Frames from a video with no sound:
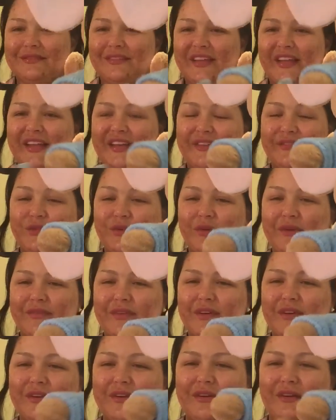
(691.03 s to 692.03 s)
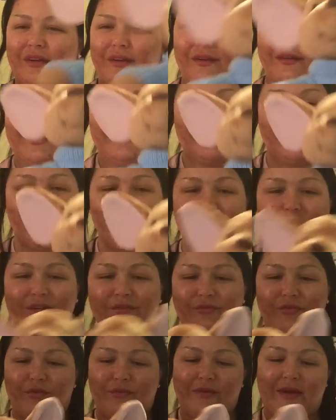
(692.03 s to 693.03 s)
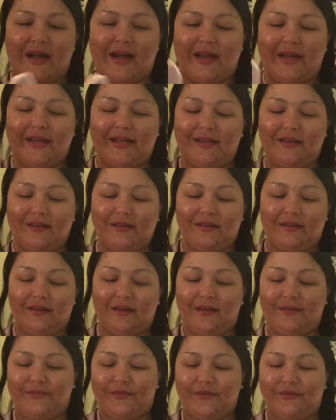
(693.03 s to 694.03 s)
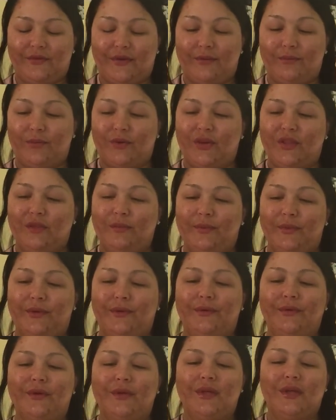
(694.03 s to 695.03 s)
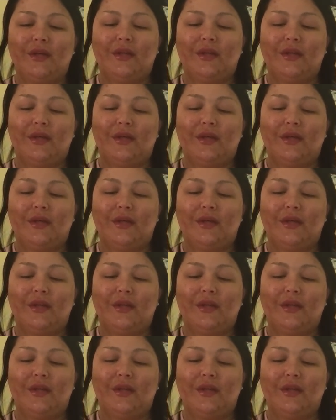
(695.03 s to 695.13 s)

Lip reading: And if you ever get off the ride off of Winnie the Pooh,